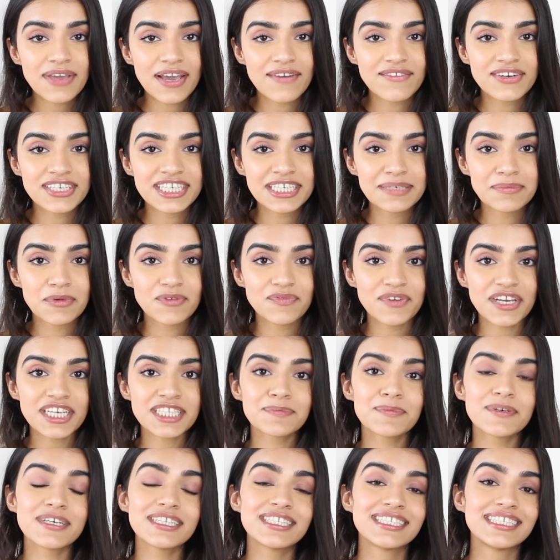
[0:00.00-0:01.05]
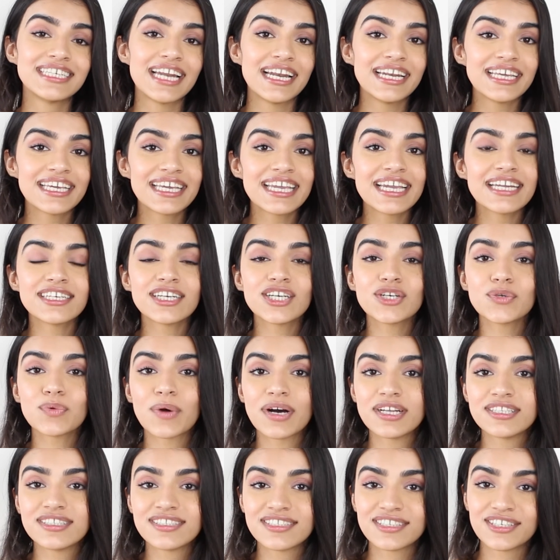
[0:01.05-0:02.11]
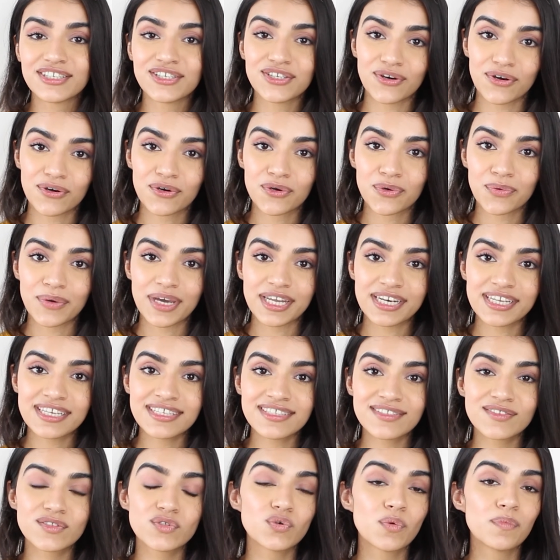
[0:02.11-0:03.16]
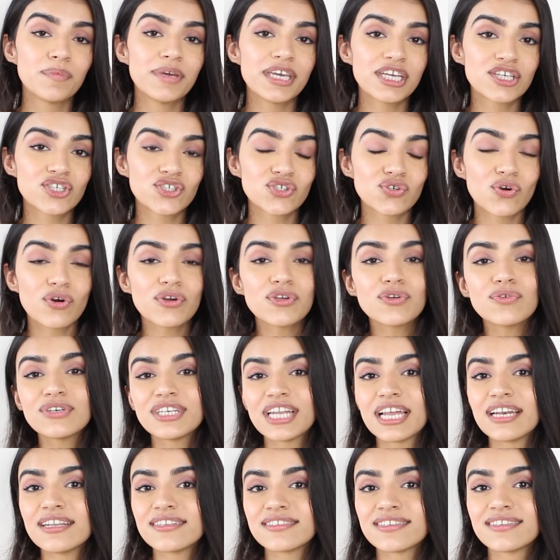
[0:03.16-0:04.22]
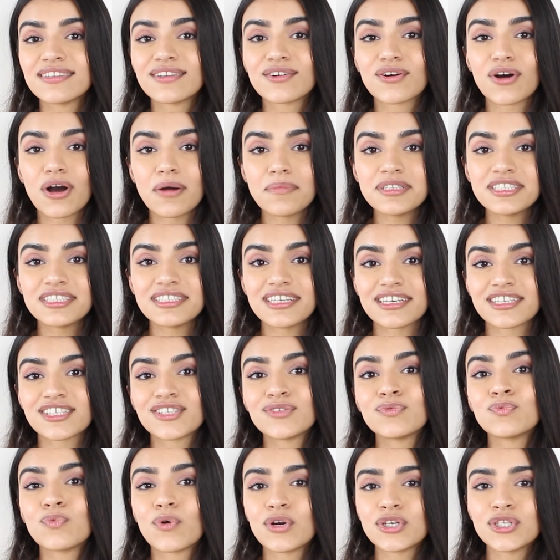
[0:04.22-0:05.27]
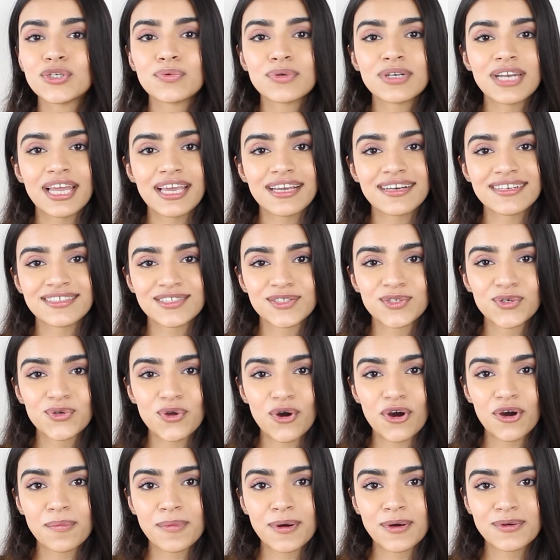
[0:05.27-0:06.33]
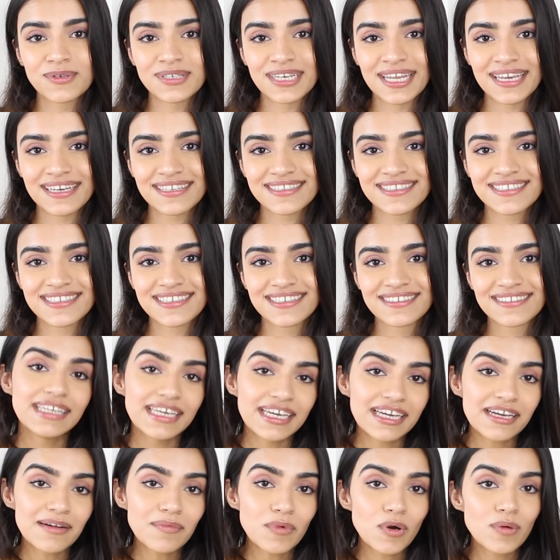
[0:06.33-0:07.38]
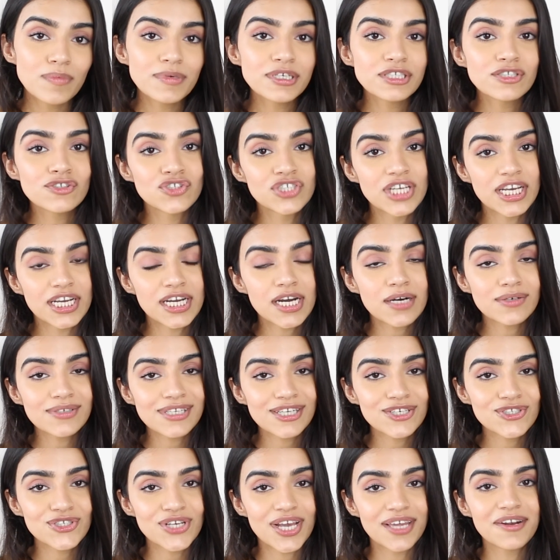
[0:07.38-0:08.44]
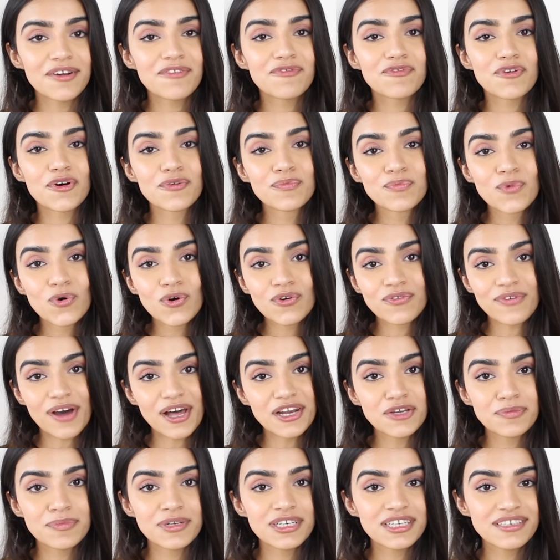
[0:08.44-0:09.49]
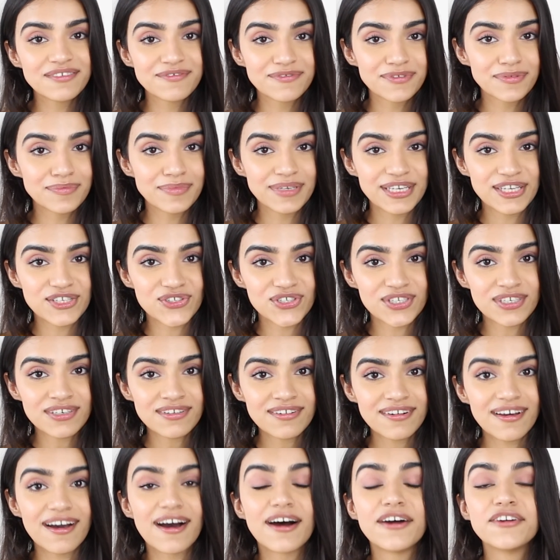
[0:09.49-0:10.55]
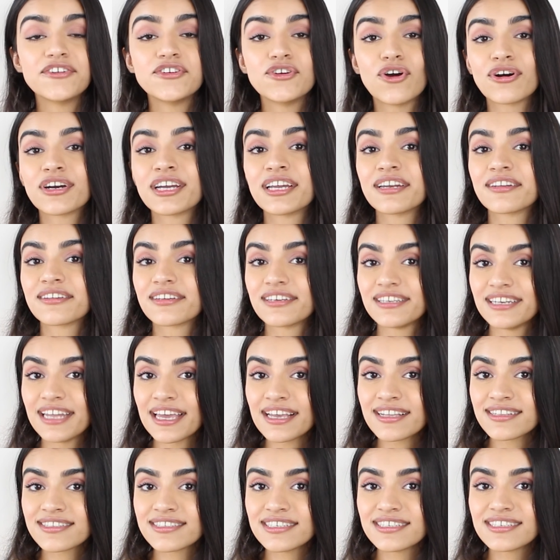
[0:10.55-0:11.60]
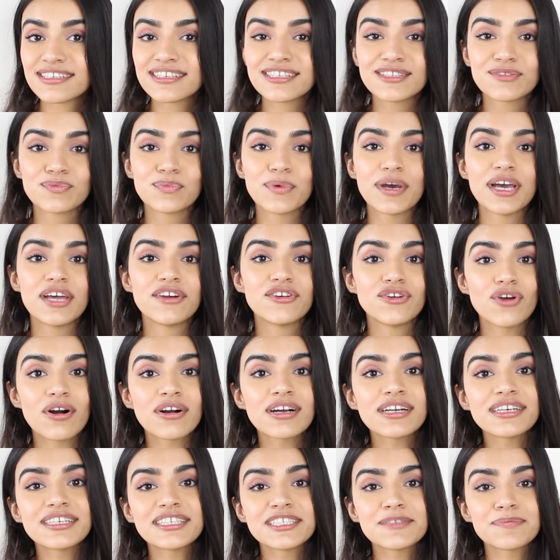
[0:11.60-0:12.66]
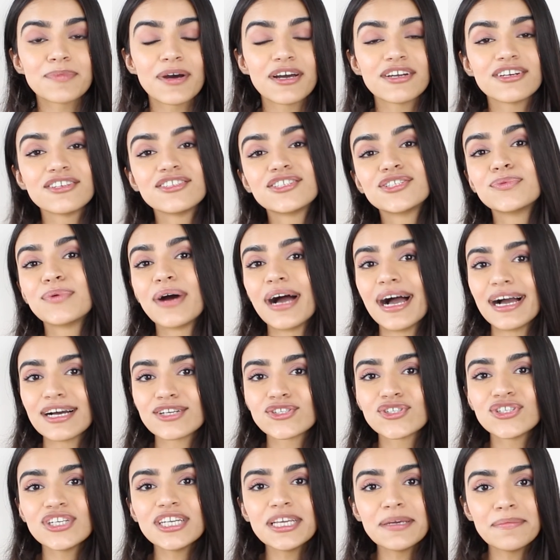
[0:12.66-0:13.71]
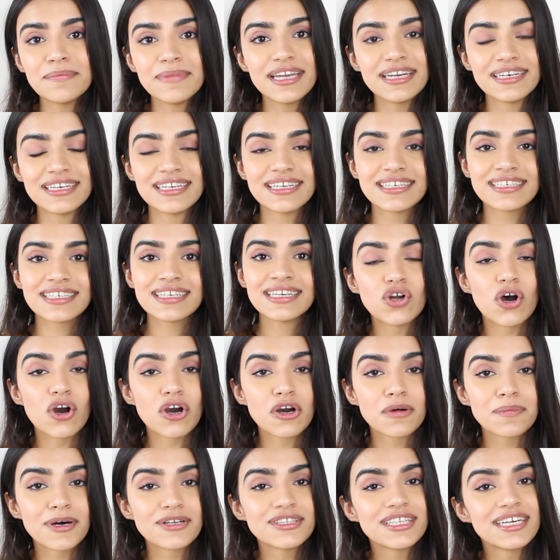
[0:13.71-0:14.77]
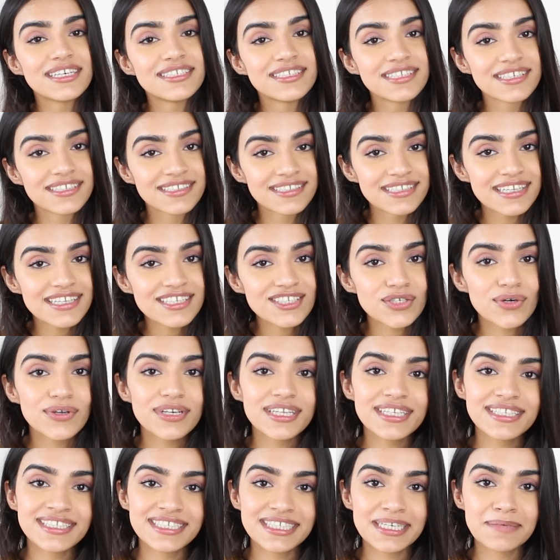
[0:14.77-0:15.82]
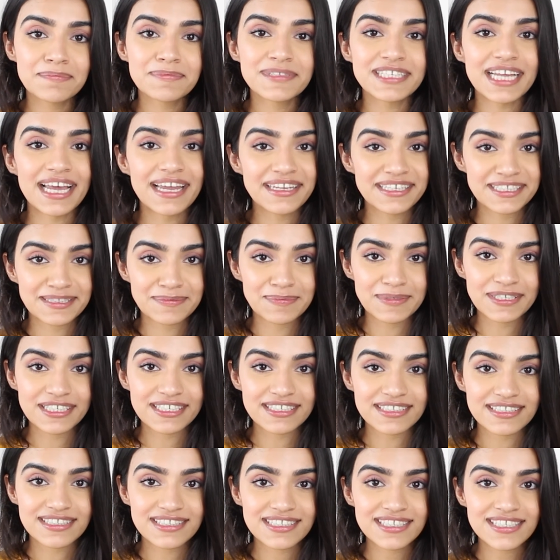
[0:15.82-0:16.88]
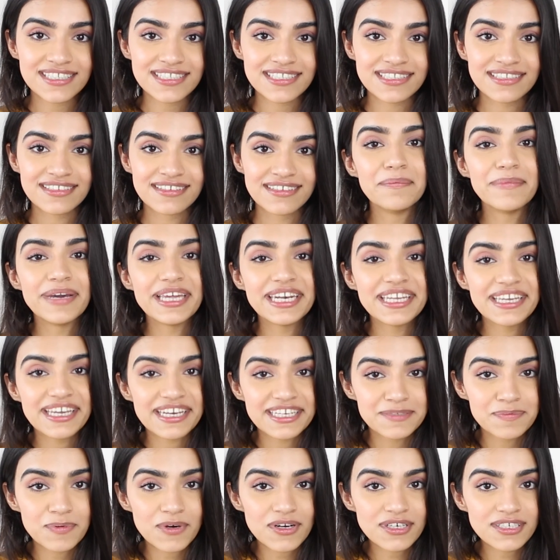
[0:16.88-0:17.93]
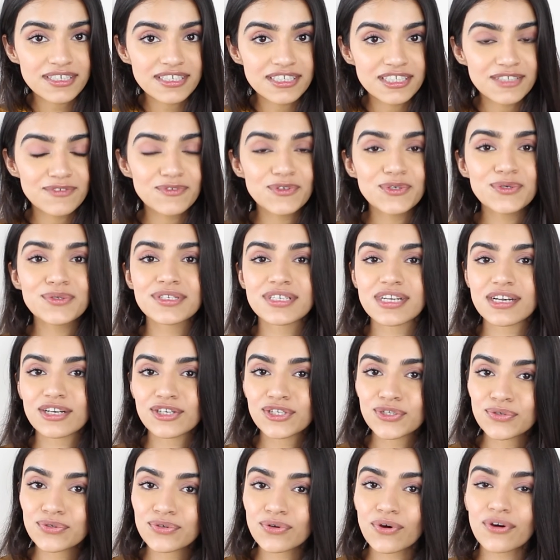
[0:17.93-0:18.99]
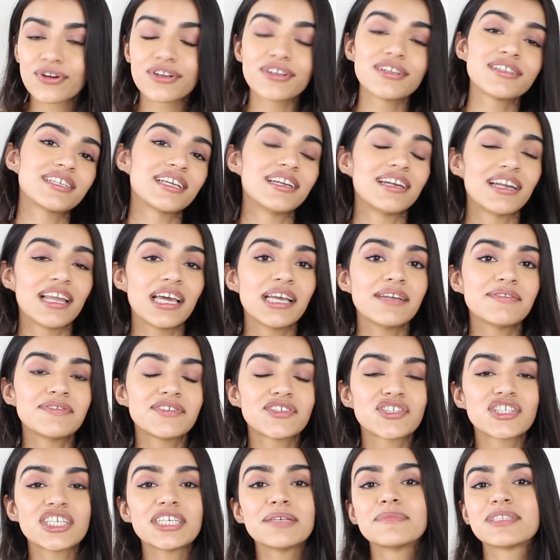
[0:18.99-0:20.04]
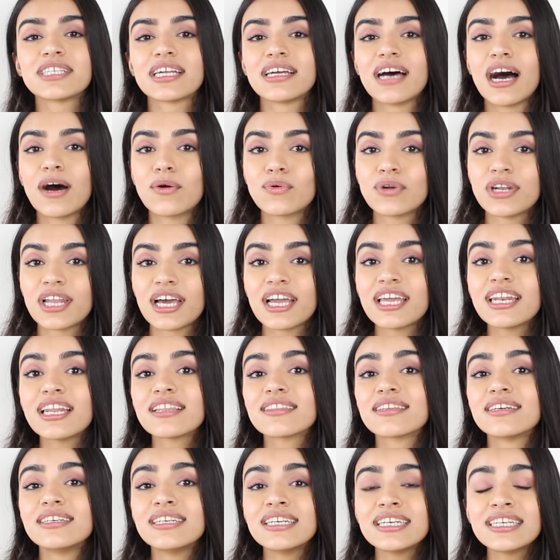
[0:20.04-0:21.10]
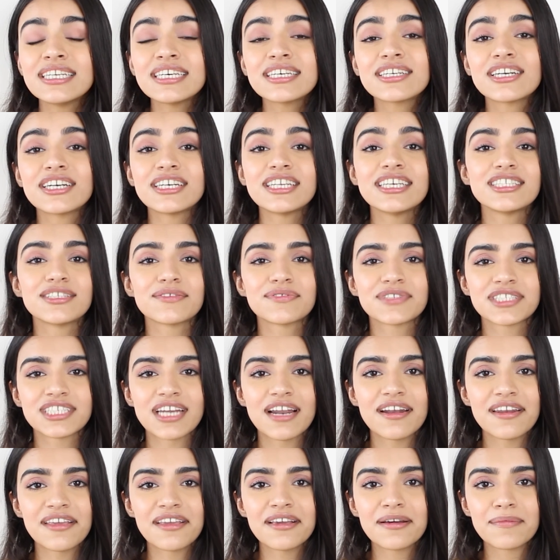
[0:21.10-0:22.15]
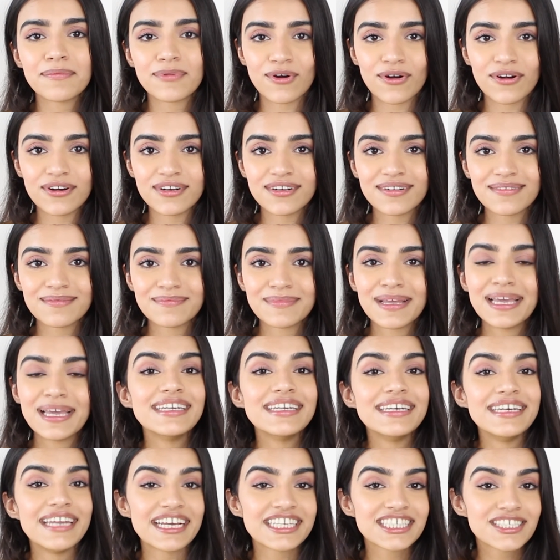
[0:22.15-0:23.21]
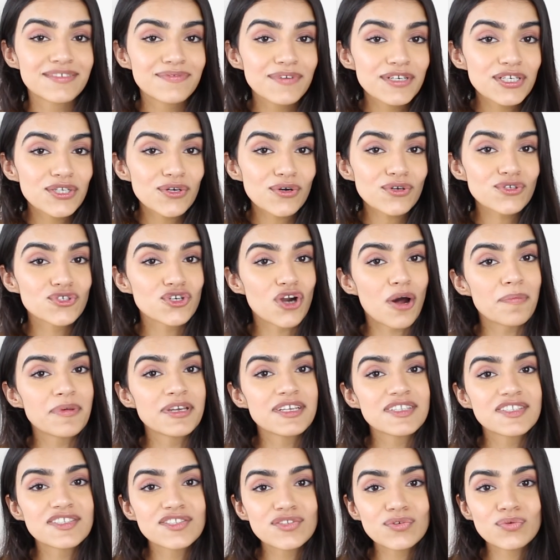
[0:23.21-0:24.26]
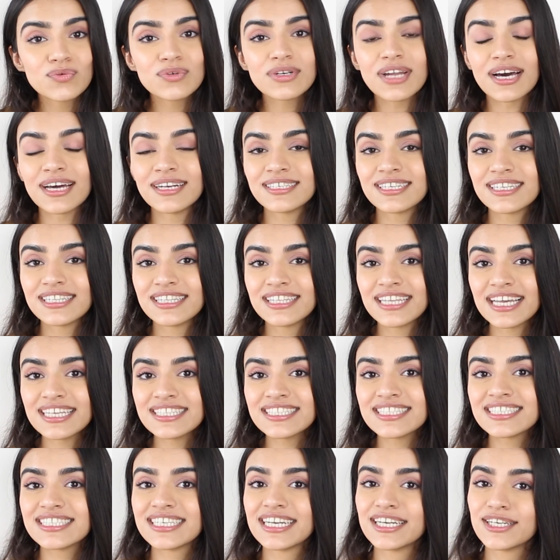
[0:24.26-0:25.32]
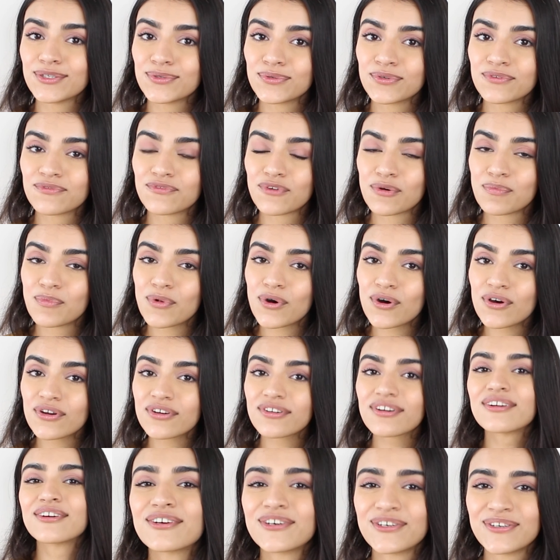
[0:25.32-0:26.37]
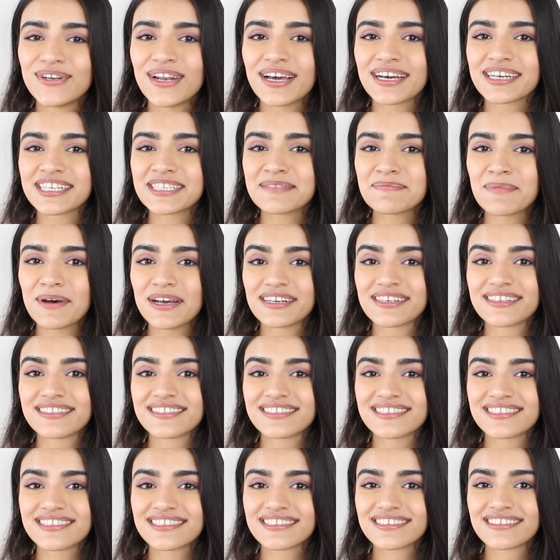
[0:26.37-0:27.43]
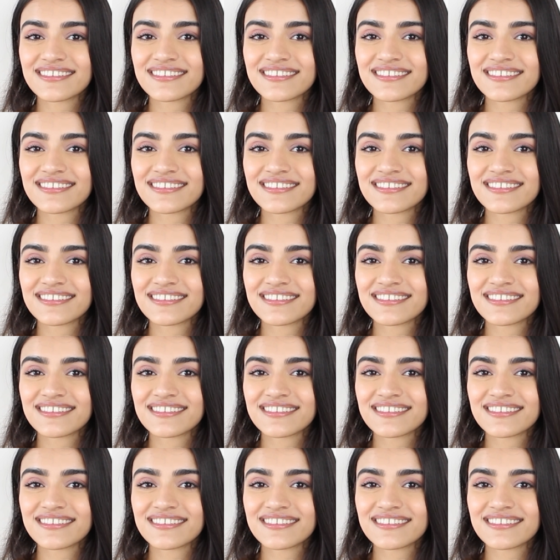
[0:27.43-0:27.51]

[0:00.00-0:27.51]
we have a team of experts dedicated to answering your queries. So make sure you tell us in the comment section what you would like us to talk about next. Take a moment to check out our channel for more valuable information, our Yocket Connect series, where Yocket aspirants who actually made it talk about their success stories, tips and experiences, many expert interviews, tutorials and live streams outlining the nitty-gritties of studying abroad. Next video dropping soon. Until then, stay tuned for more. Good luck aspirants!